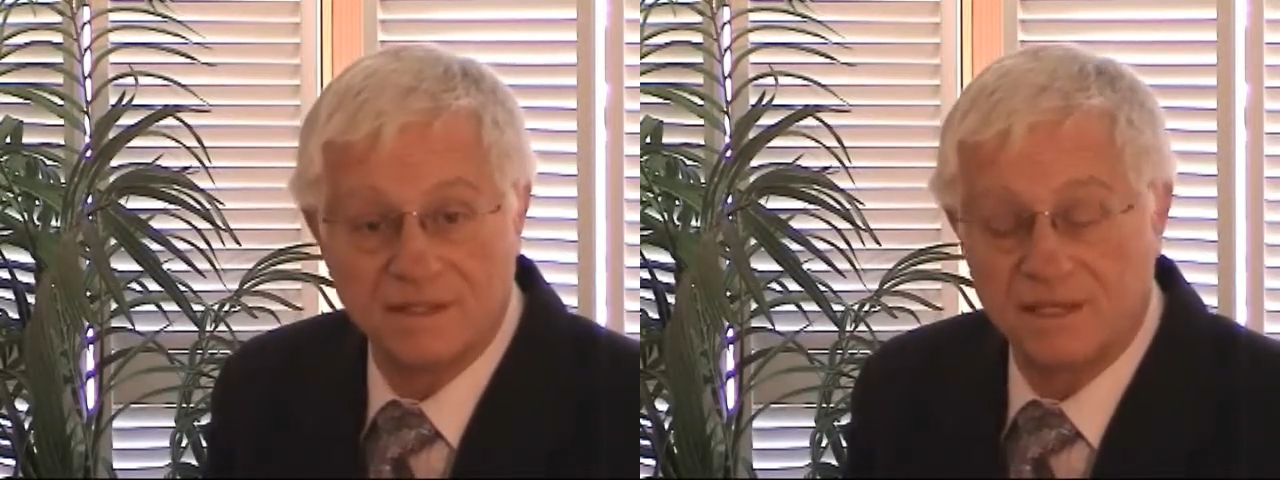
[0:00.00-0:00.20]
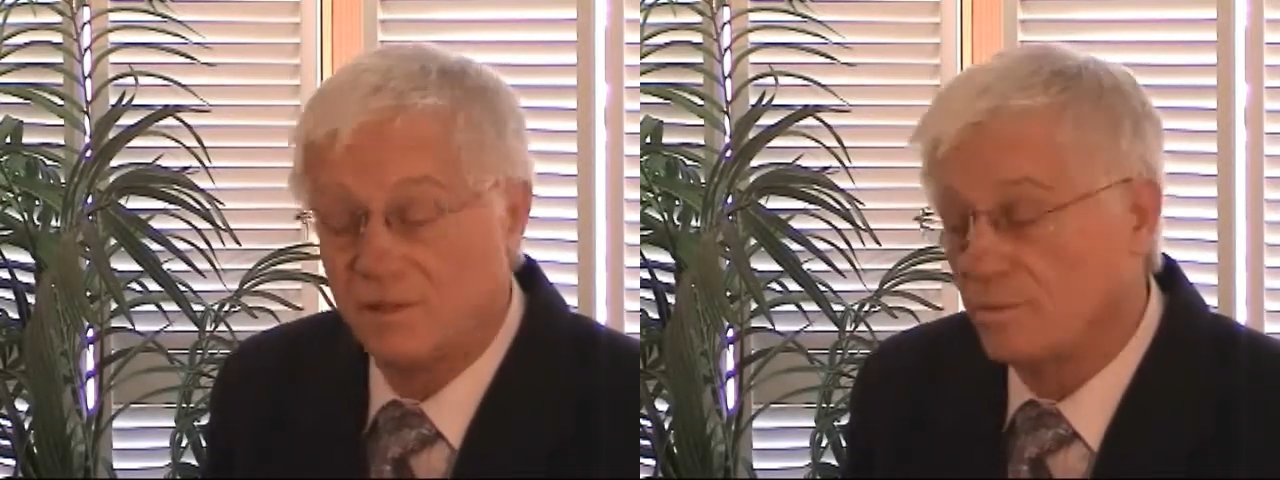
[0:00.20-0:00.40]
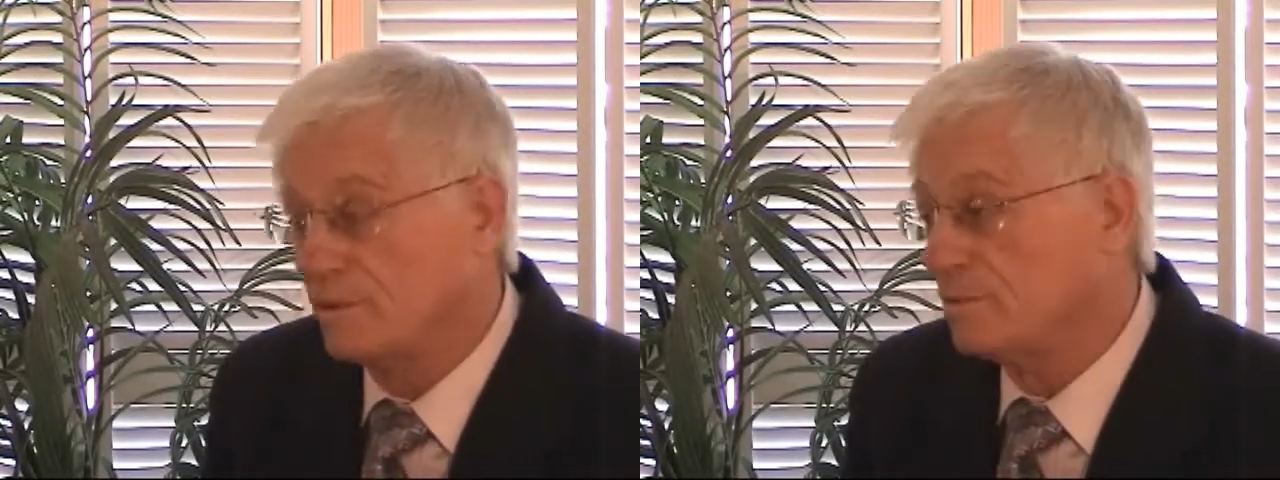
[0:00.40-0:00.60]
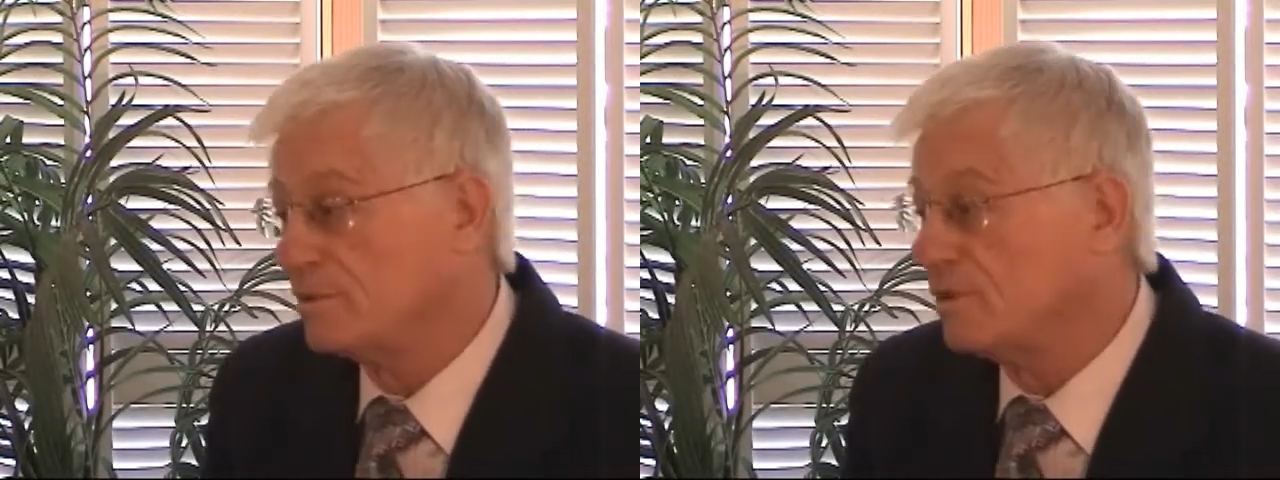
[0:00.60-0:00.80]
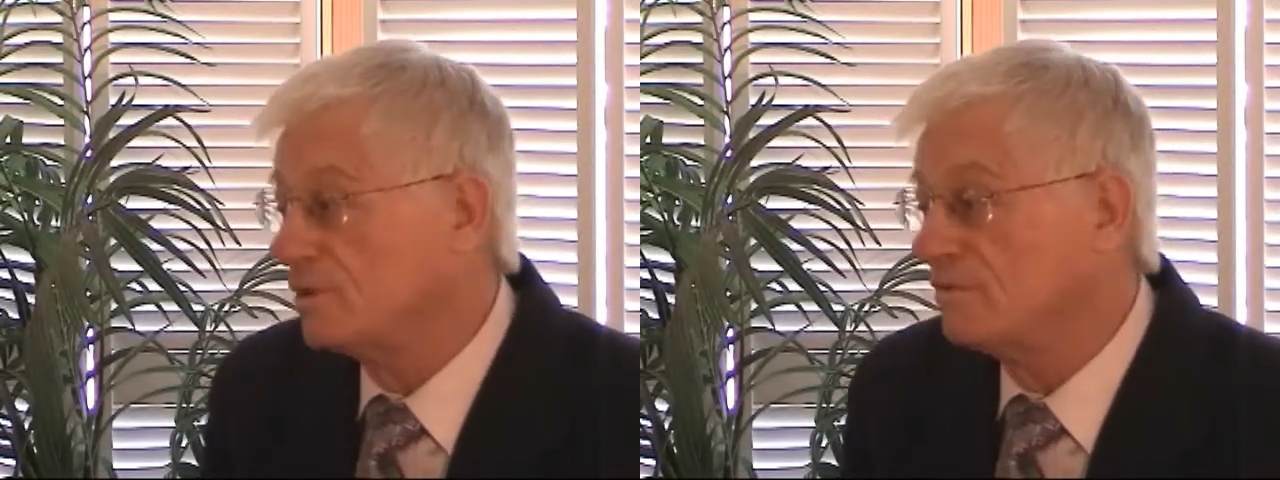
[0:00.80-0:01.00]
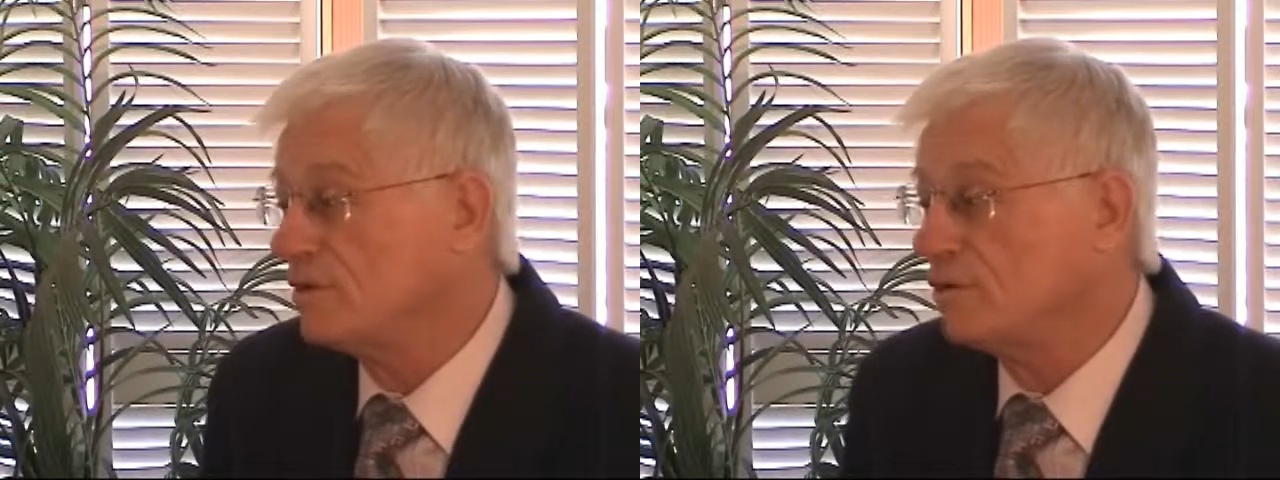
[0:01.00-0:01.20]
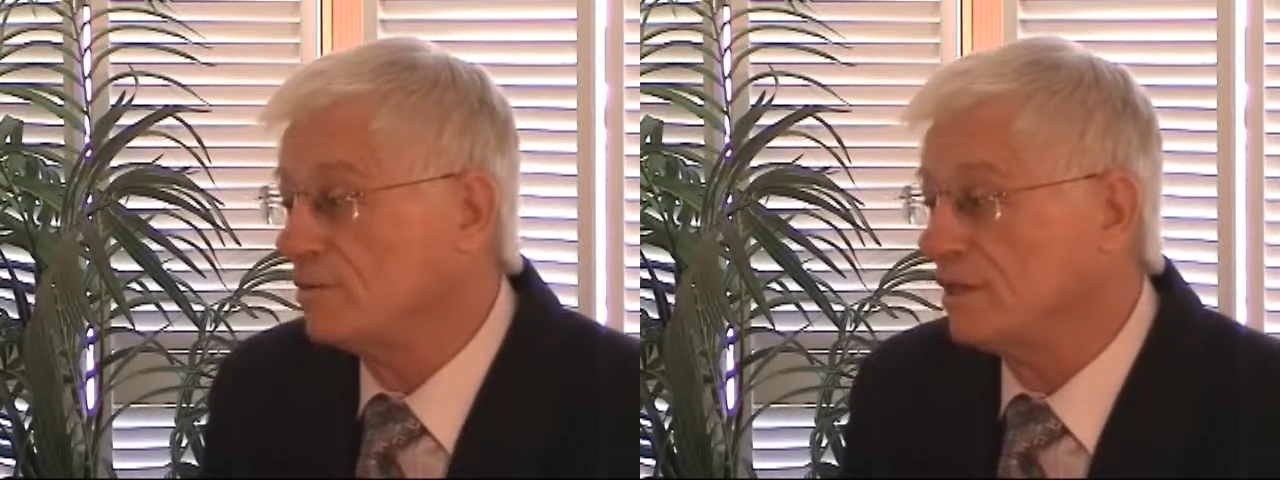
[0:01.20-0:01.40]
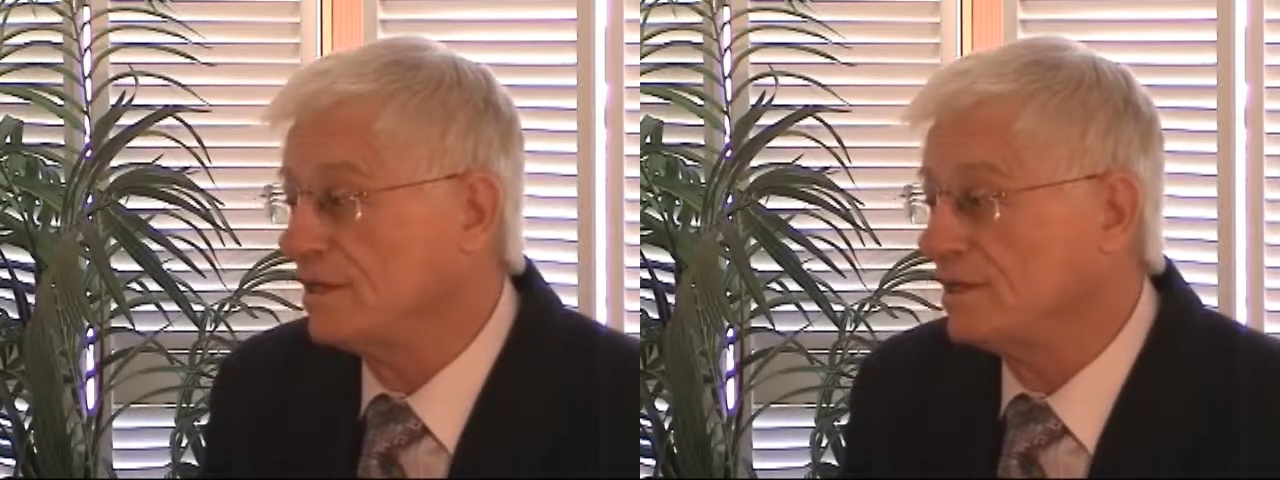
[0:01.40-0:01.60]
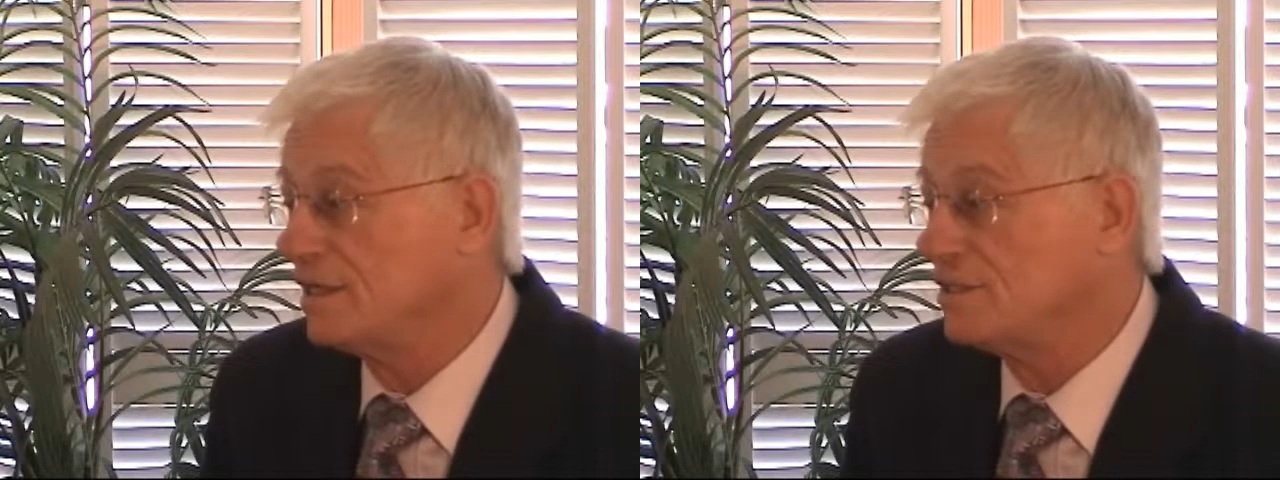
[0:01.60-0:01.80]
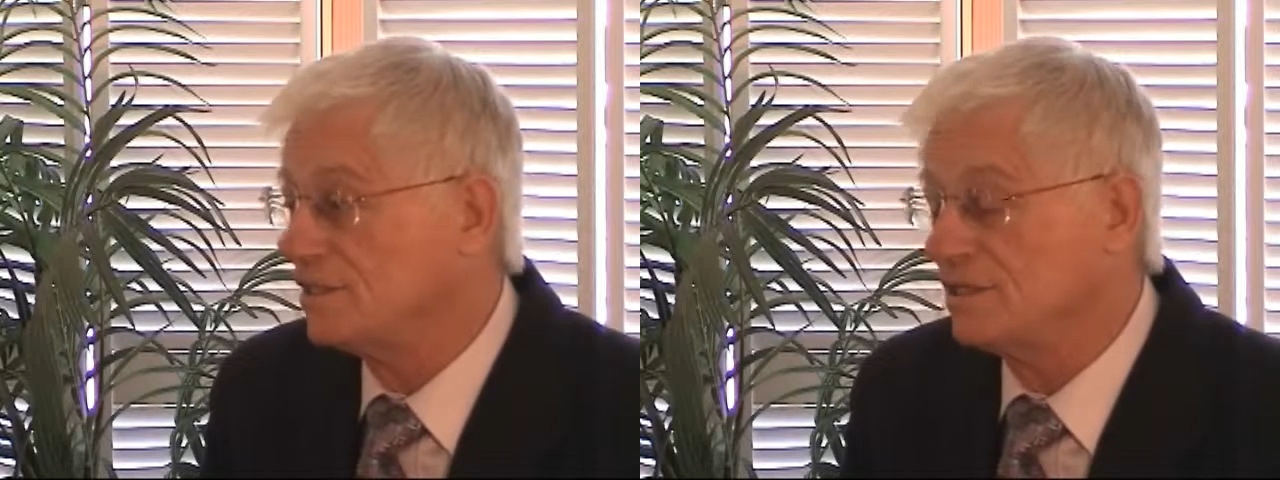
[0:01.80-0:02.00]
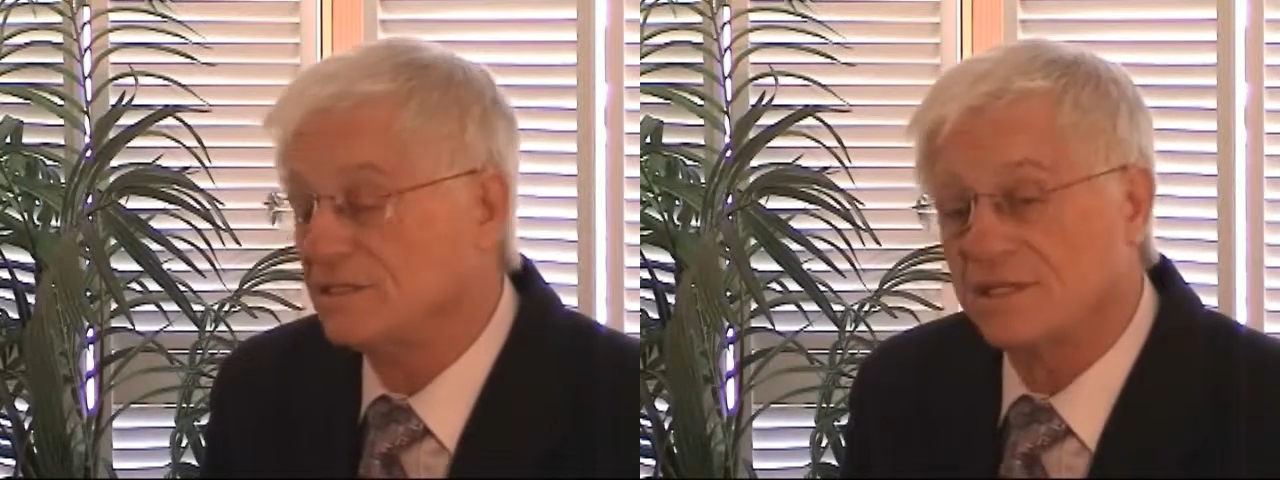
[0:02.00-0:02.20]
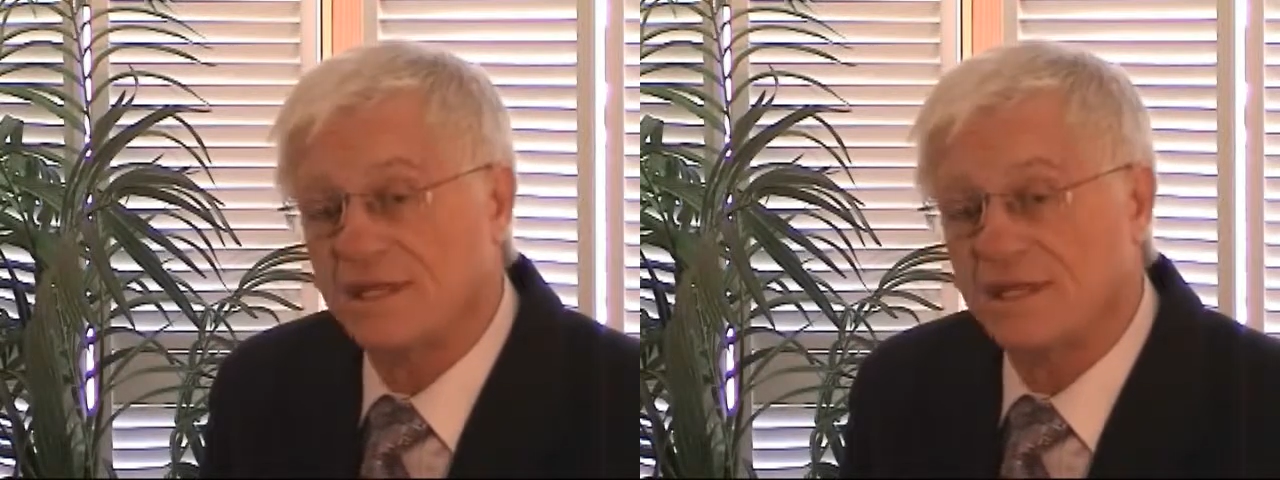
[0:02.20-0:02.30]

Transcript: I know people that don't even know what meditation is,